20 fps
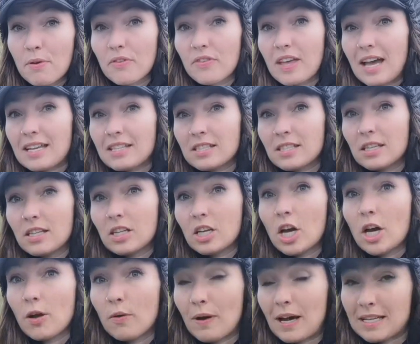that's going to
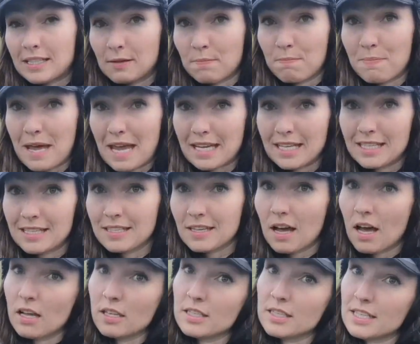go as a base
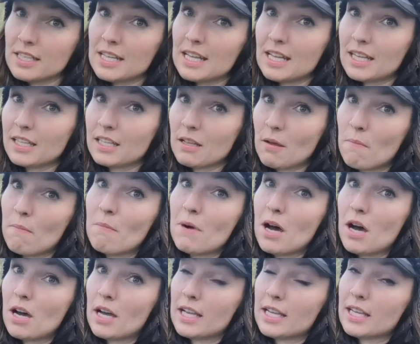underneath
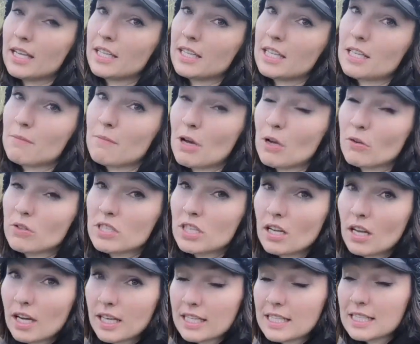my Nemo
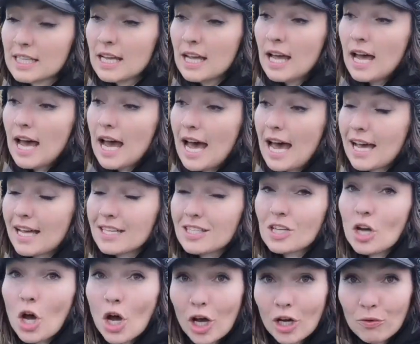tonight, and
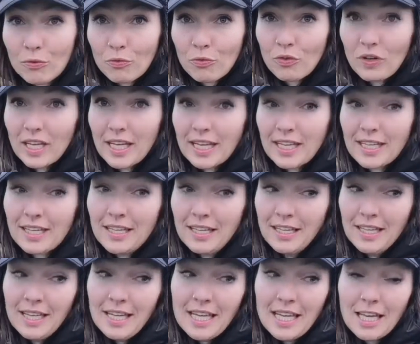hopefully
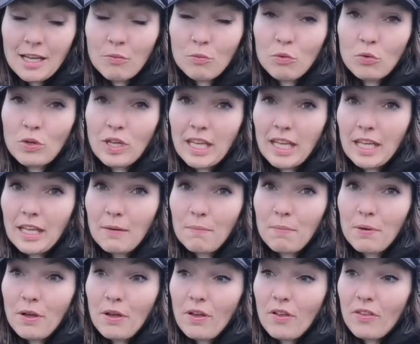it will keep
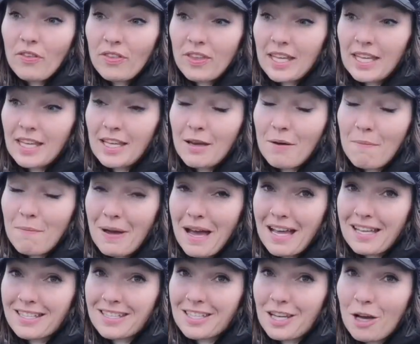the
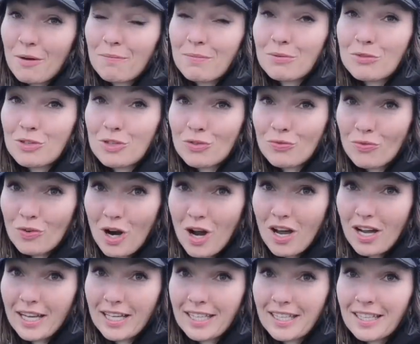bathtub
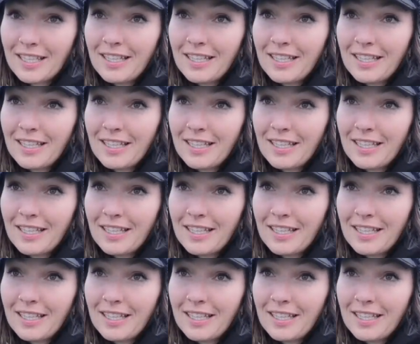dry.